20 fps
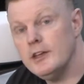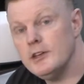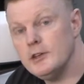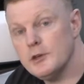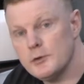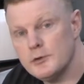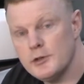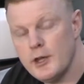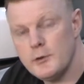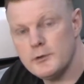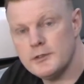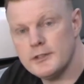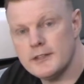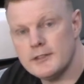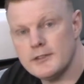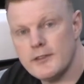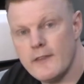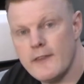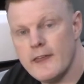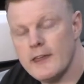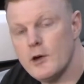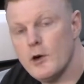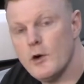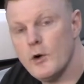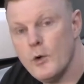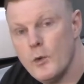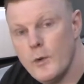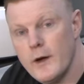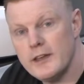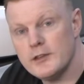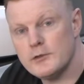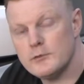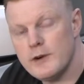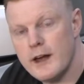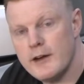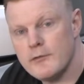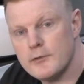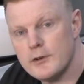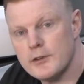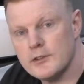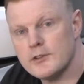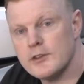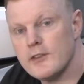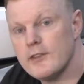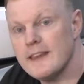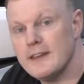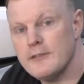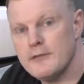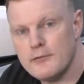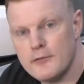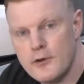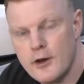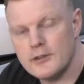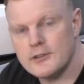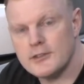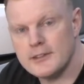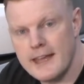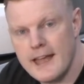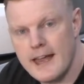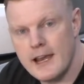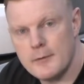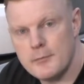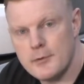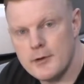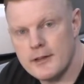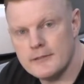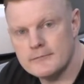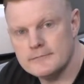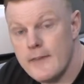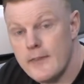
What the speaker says: you'll notice that they always reference the front caliper.